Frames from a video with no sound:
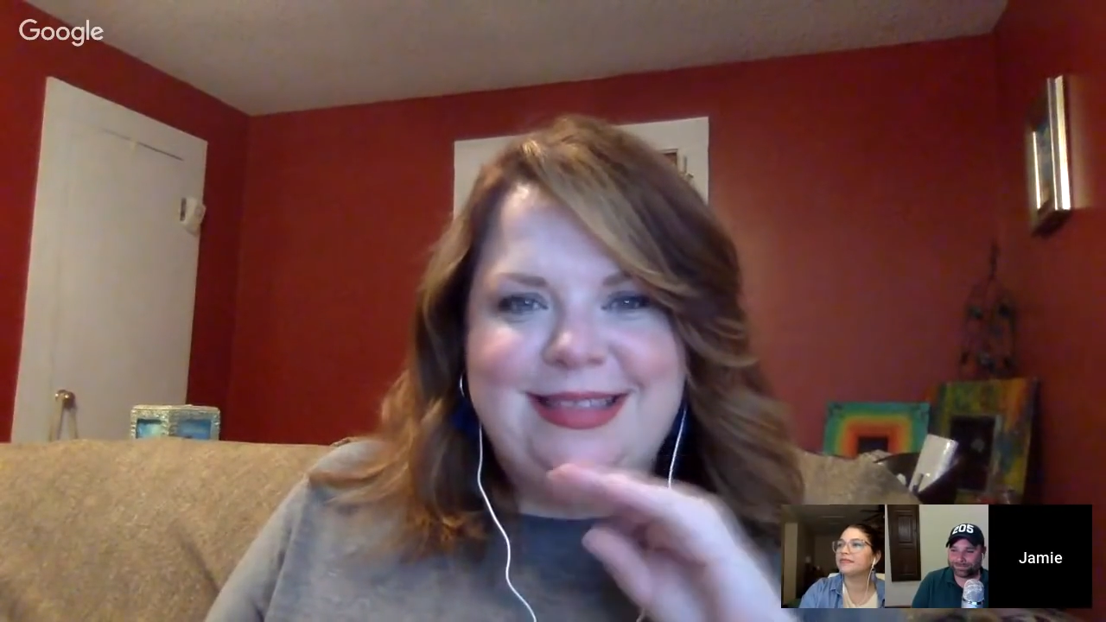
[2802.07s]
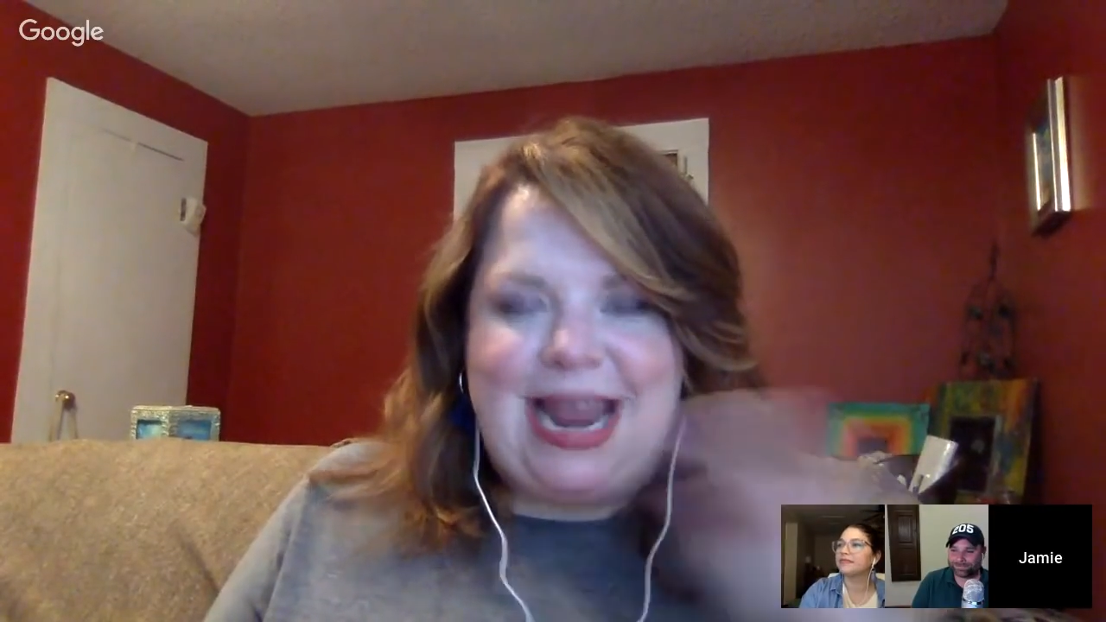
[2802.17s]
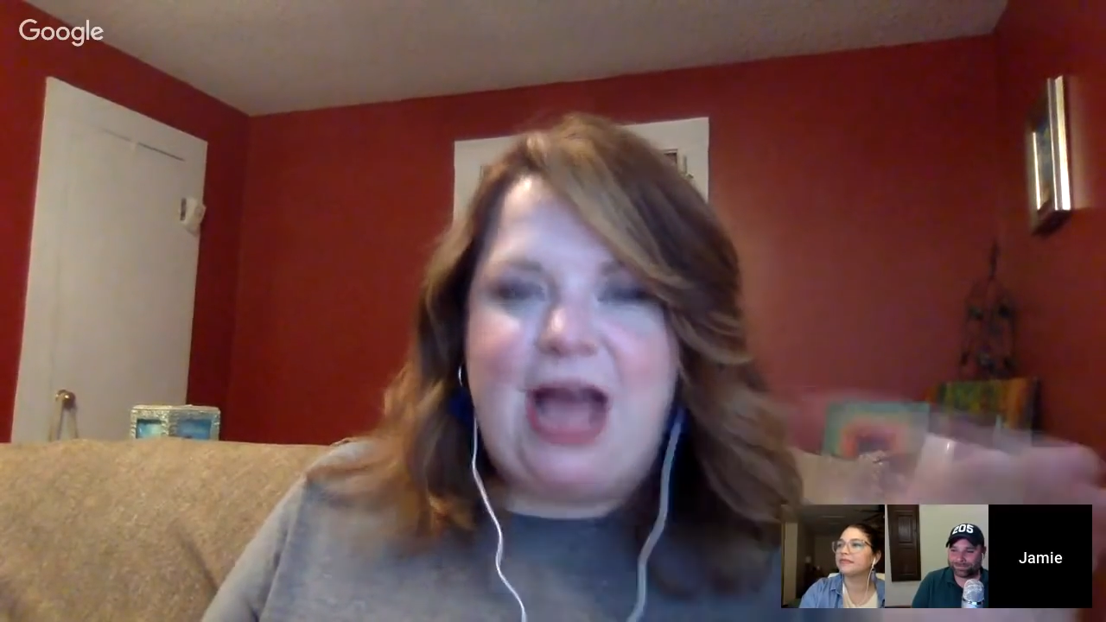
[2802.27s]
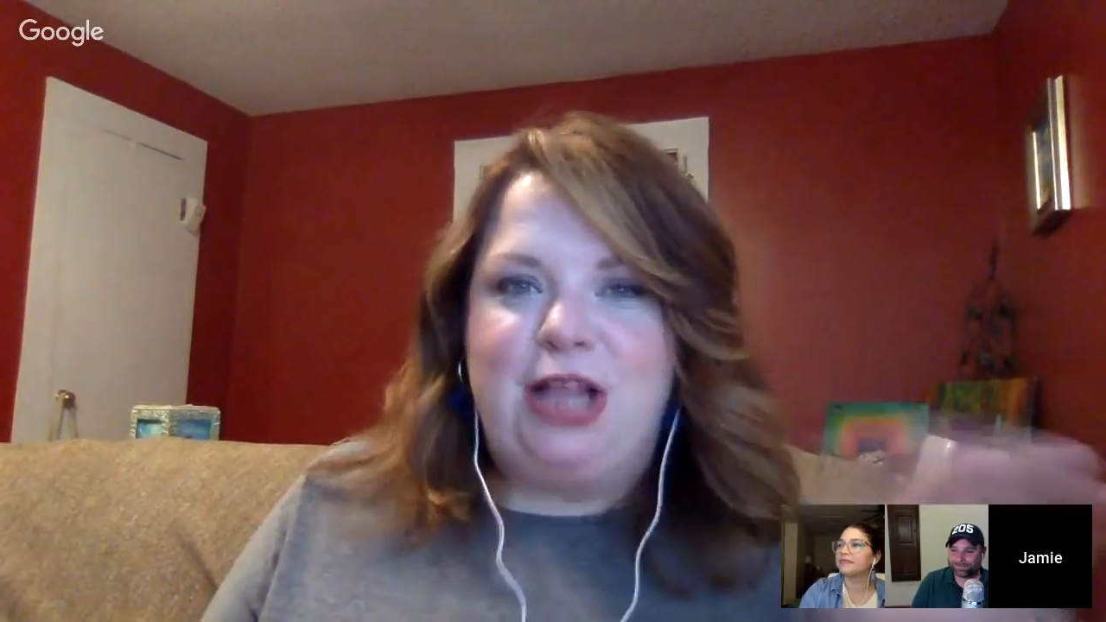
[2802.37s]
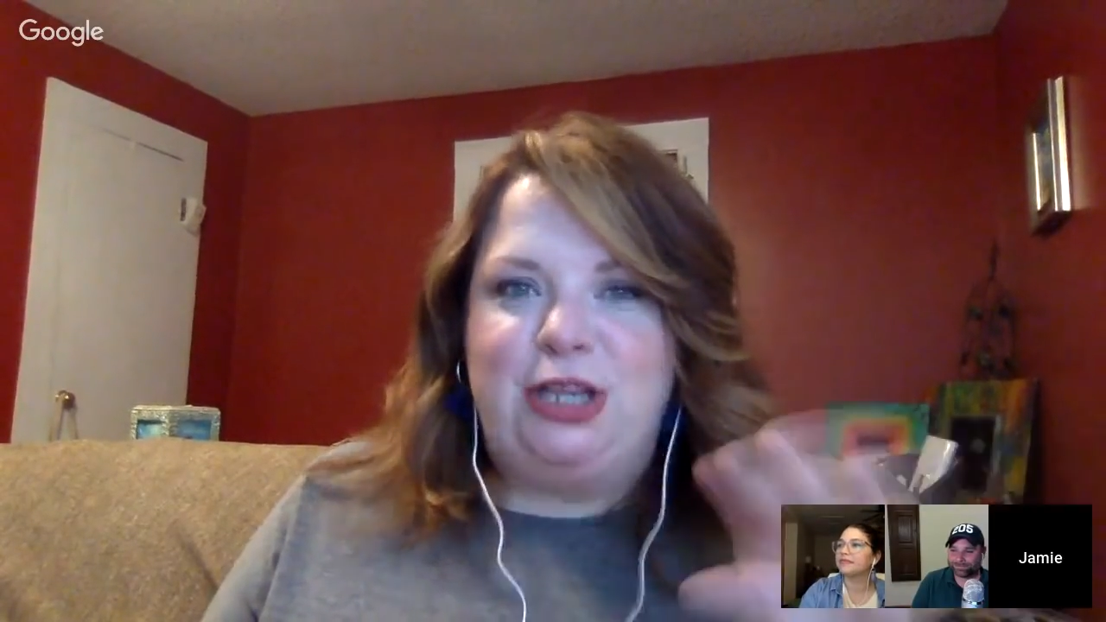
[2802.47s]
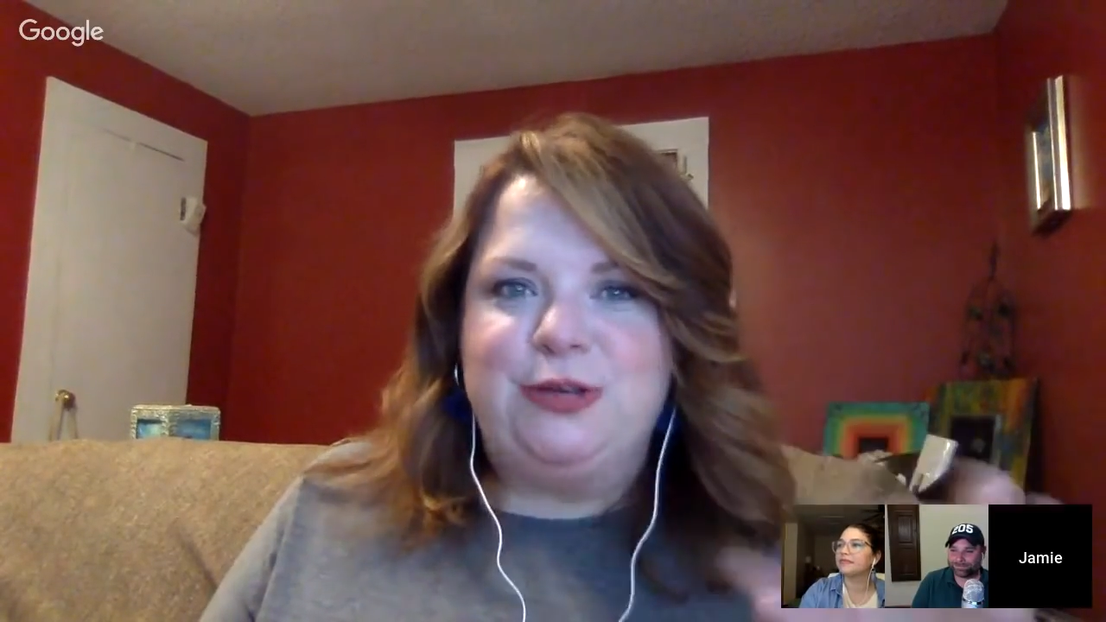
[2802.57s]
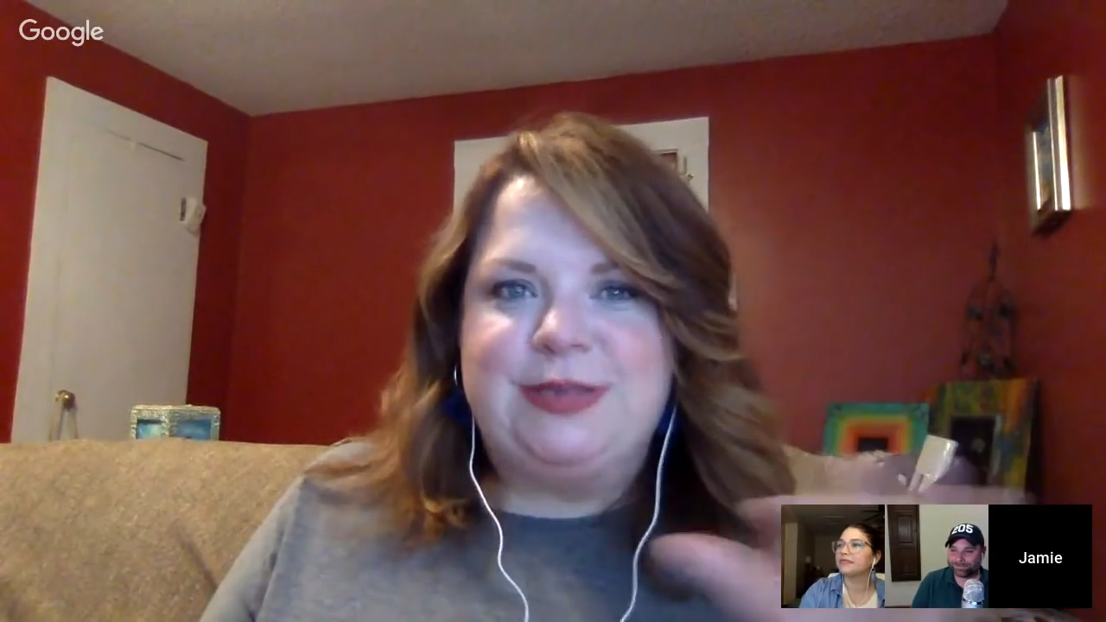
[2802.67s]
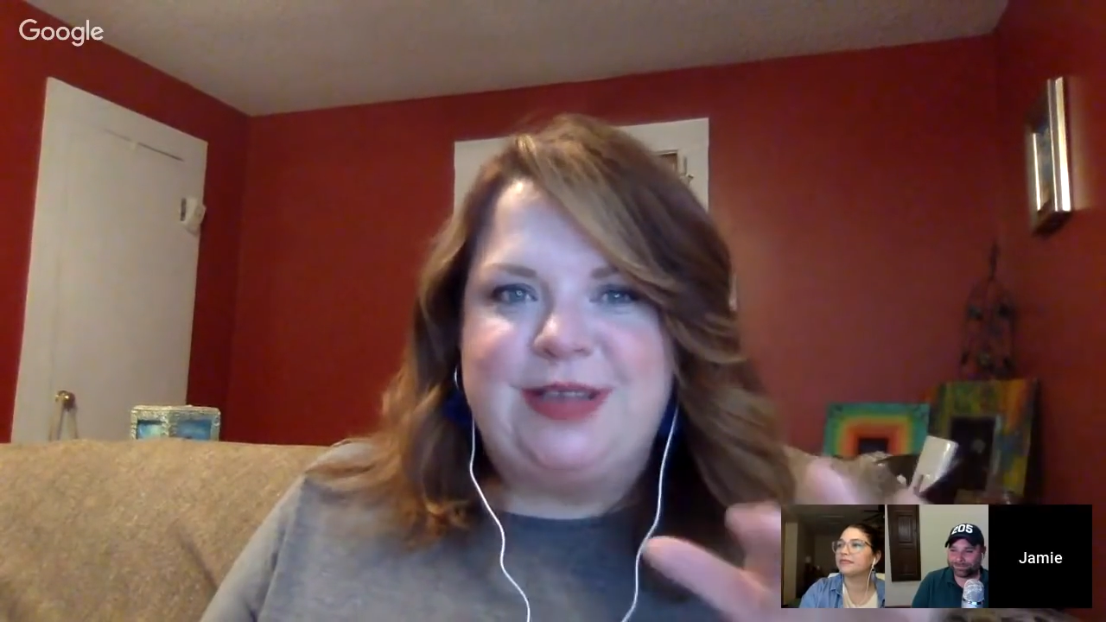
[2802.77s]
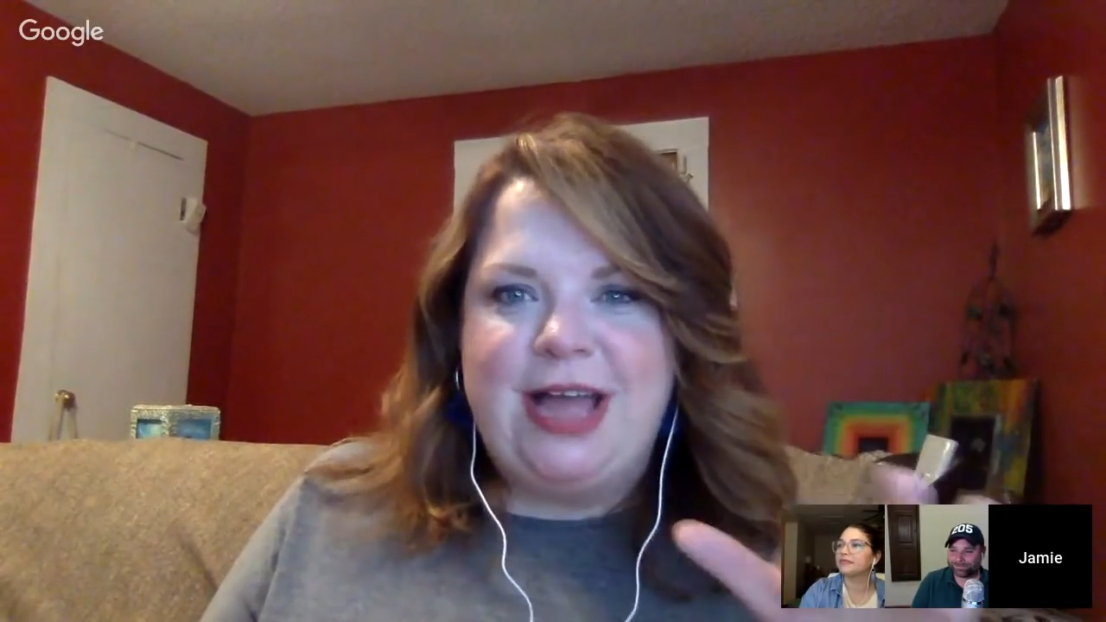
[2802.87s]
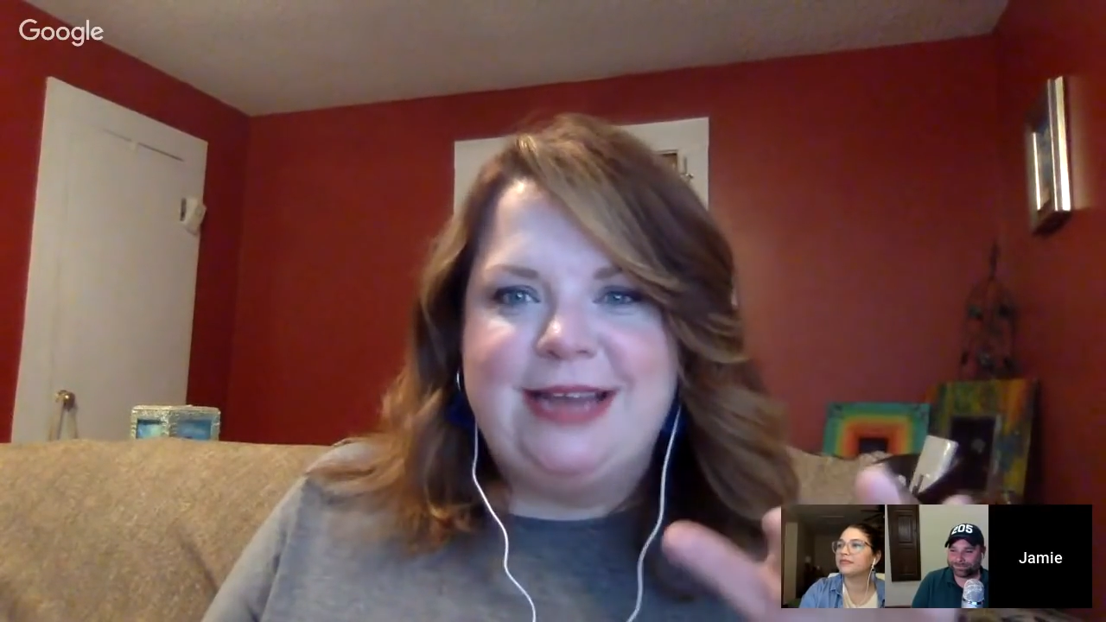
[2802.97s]
I
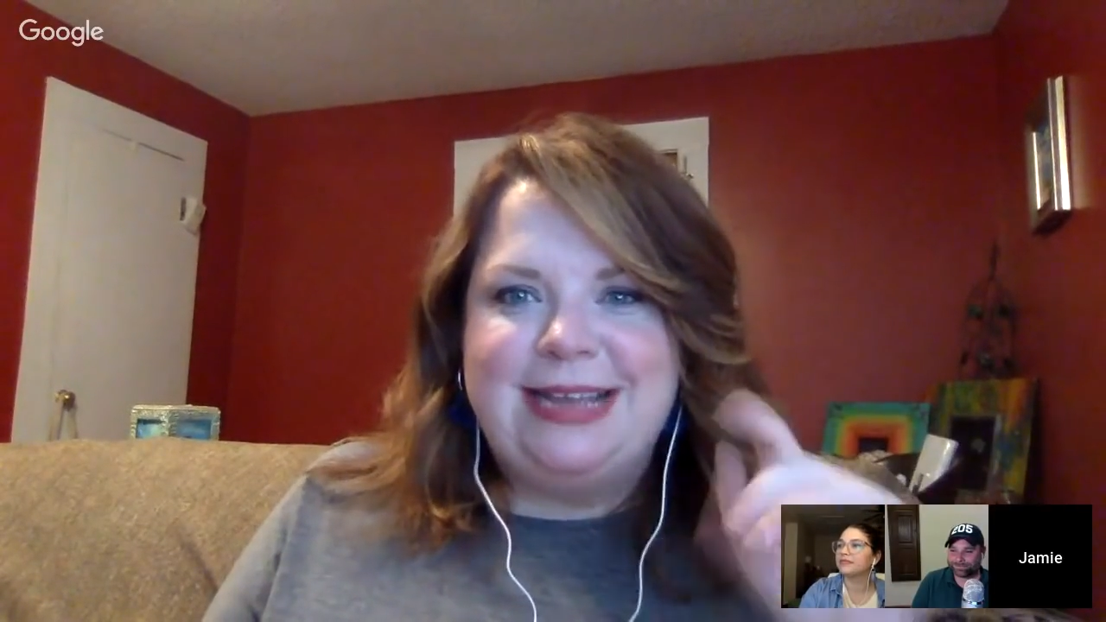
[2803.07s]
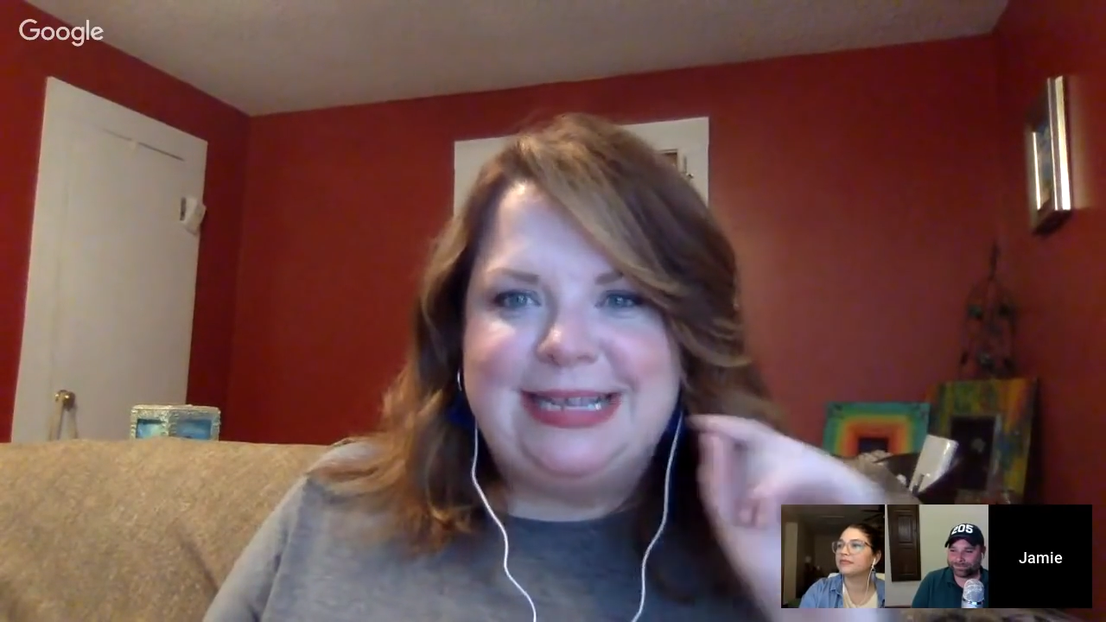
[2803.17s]
lose on?